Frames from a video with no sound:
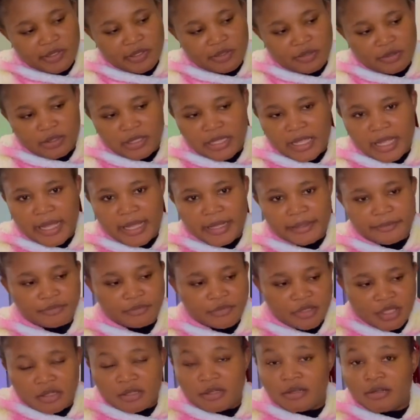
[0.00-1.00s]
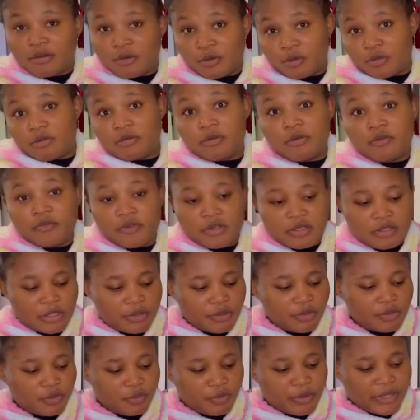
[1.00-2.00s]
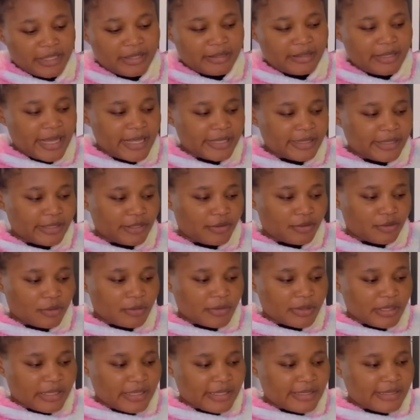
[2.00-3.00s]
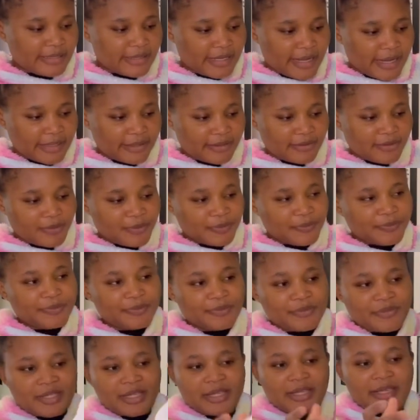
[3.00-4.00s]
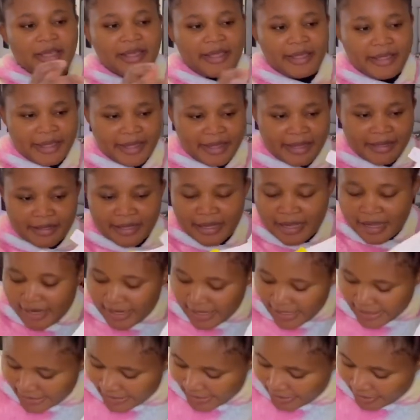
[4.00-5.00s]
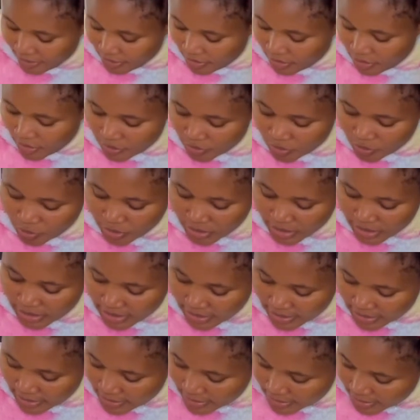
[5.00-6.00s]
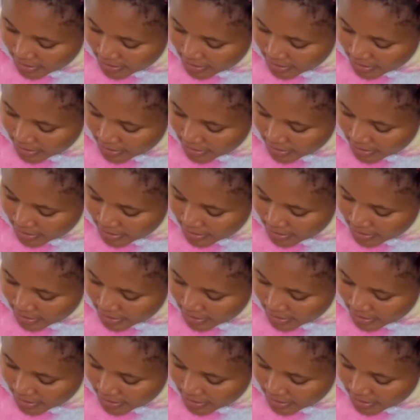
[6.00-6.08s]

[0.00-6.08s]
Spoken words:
is not that obvious. They're going to be tight or something inside. So yeah, and it comes with this